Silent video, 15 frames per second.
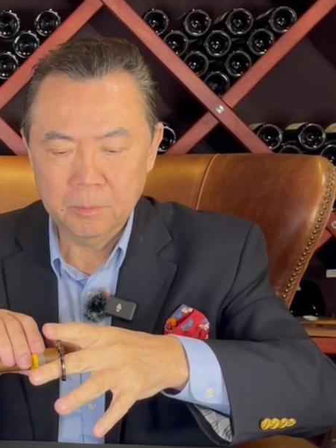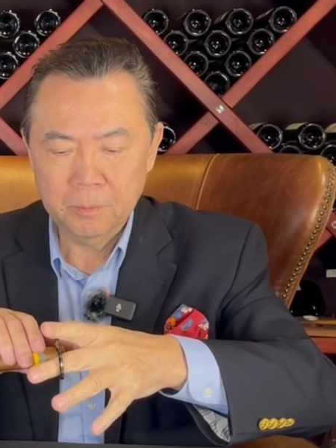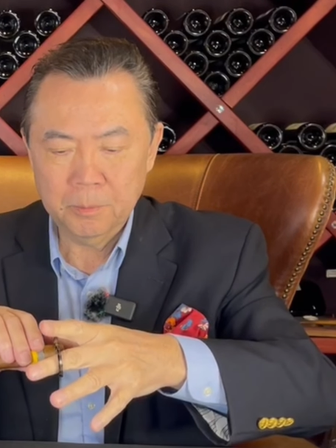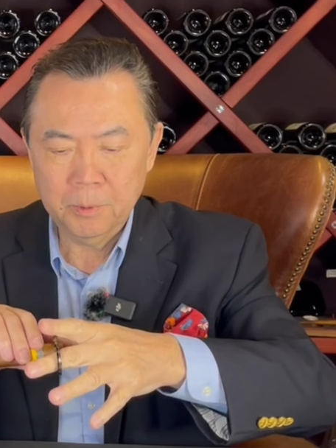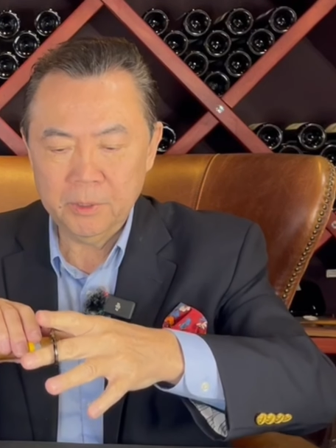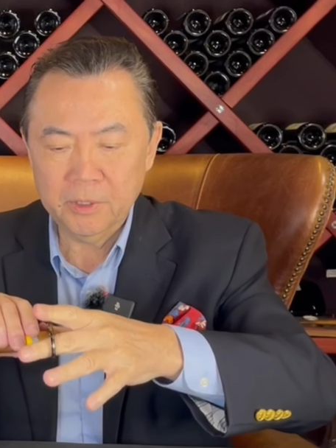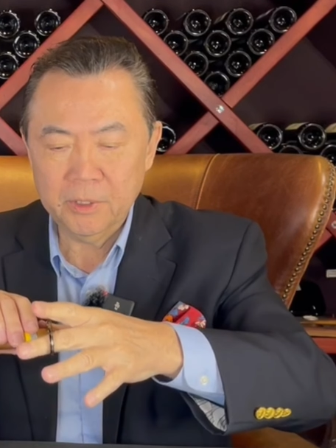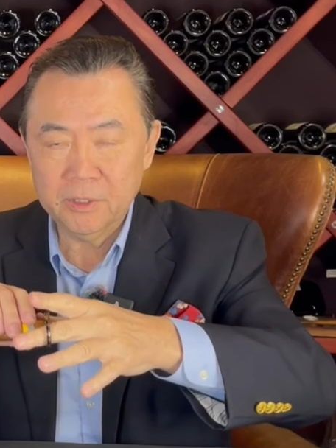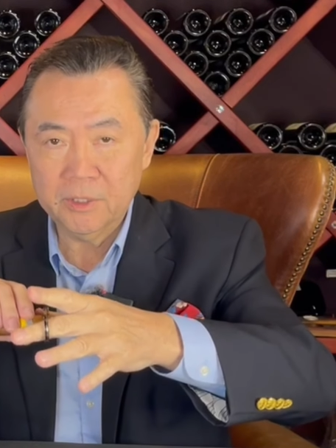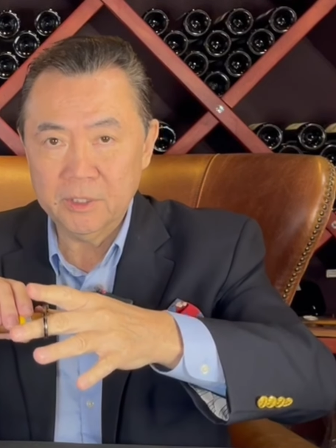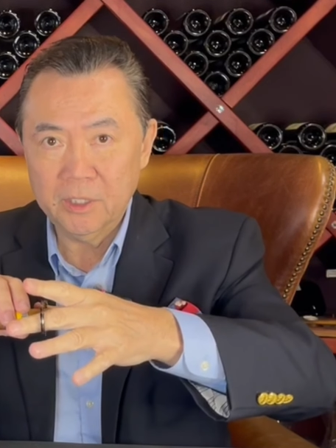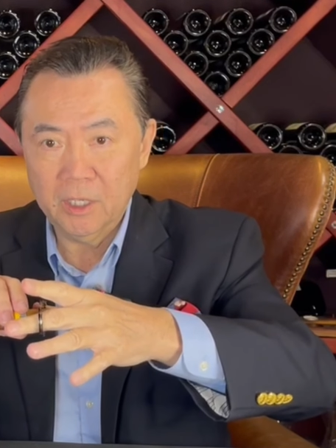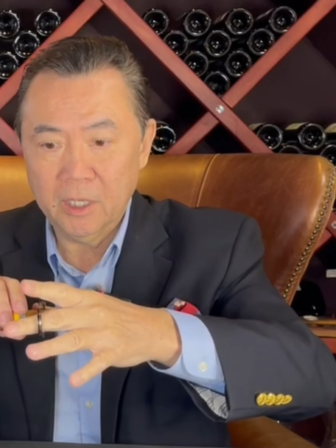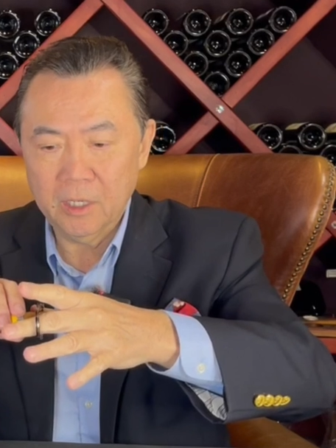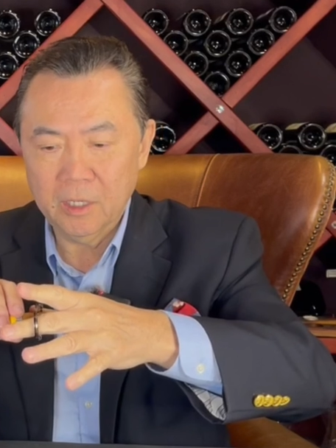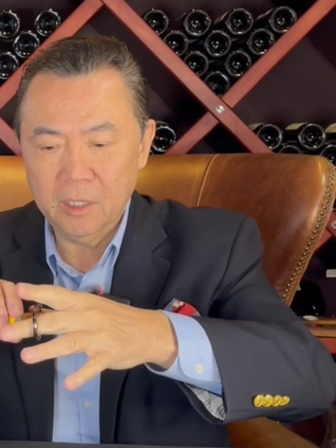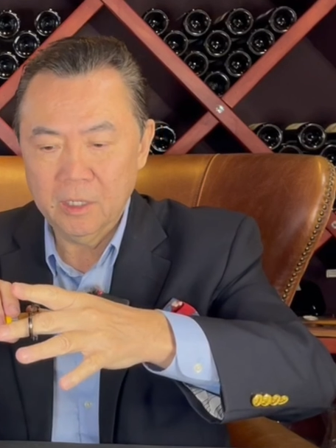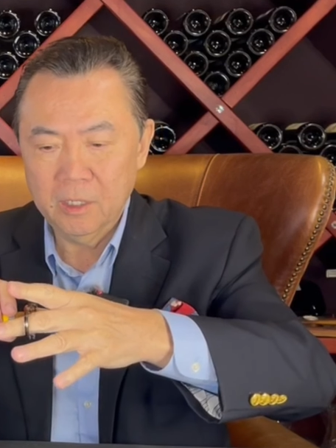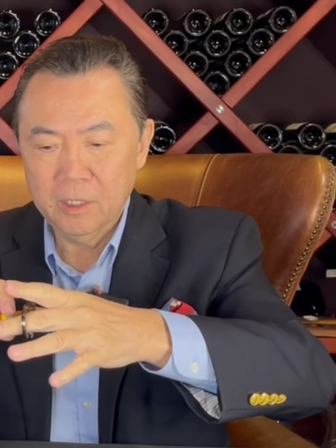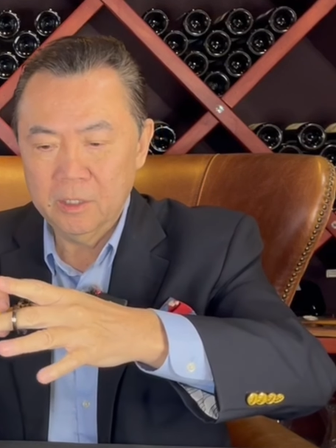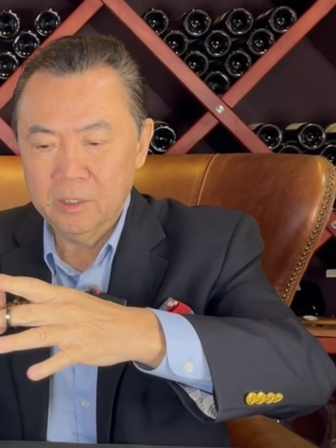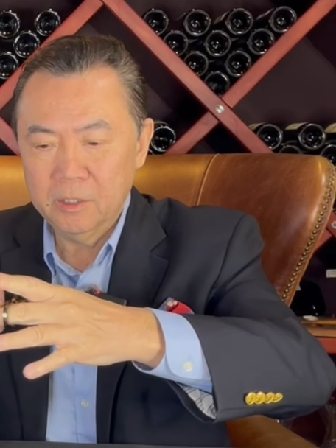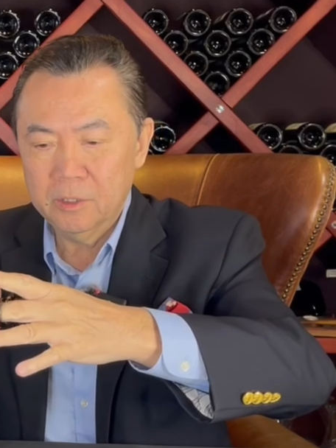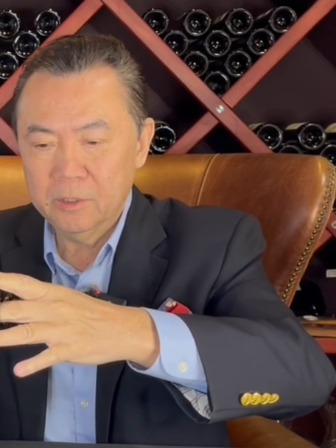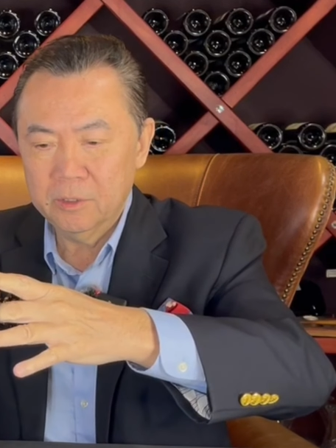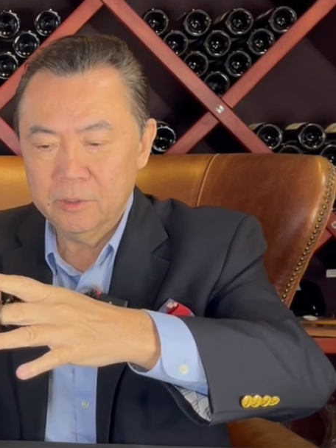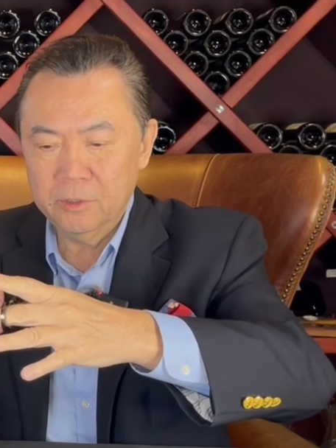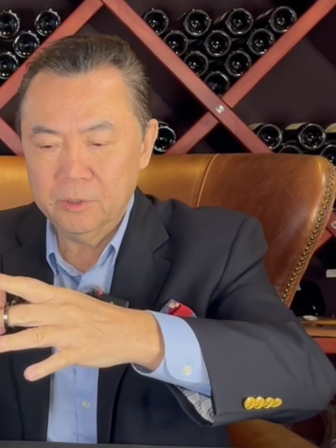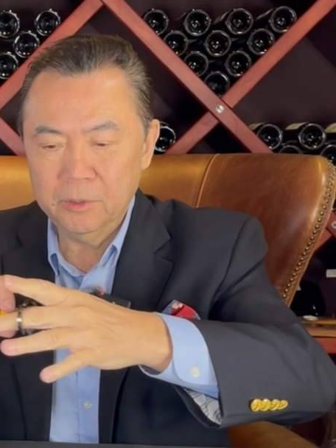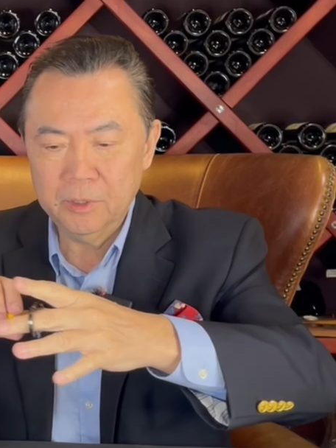put the cigar
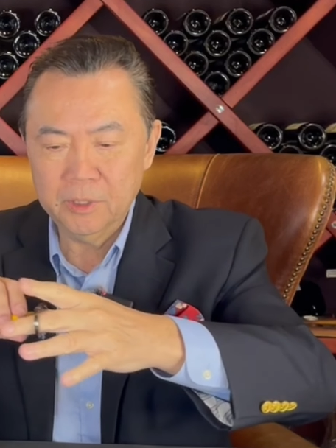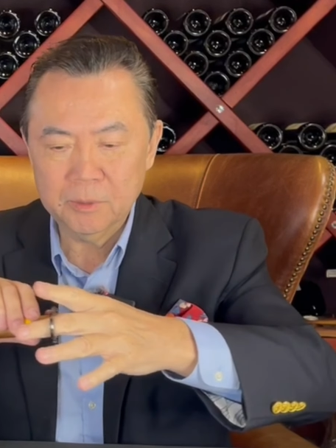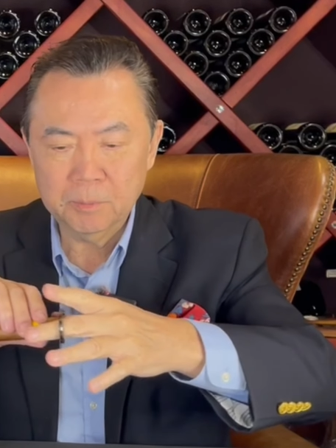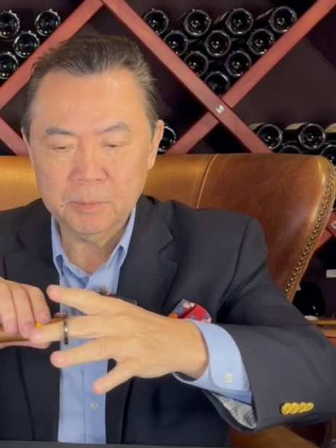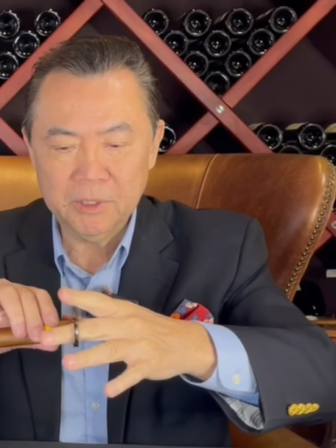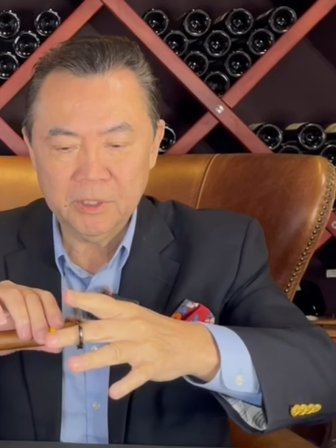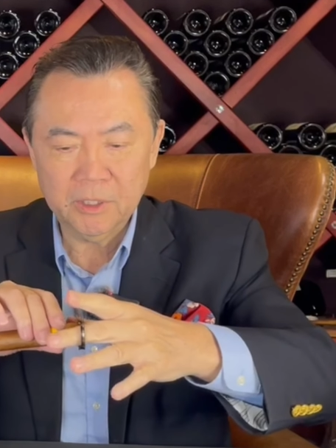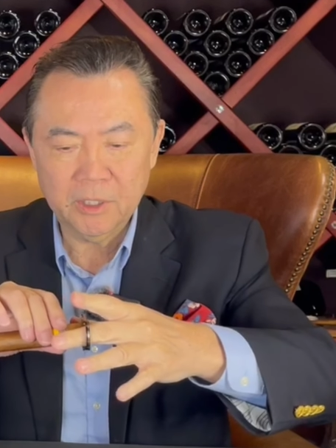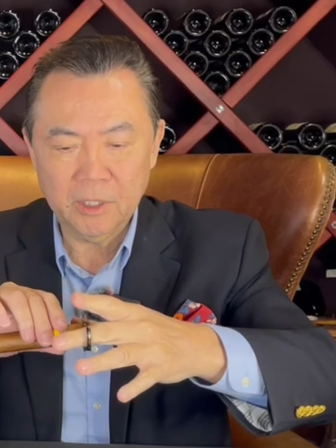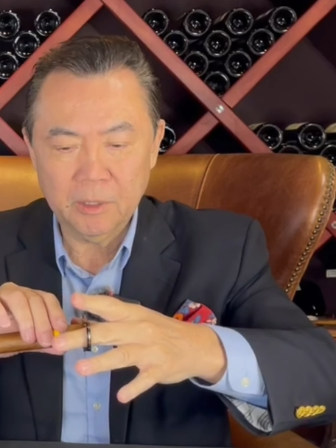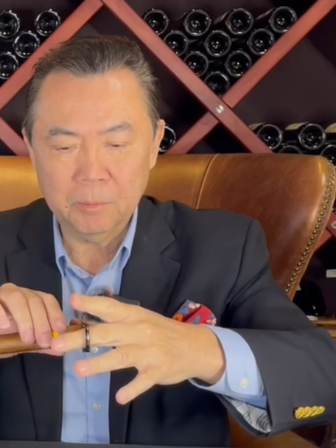to this particular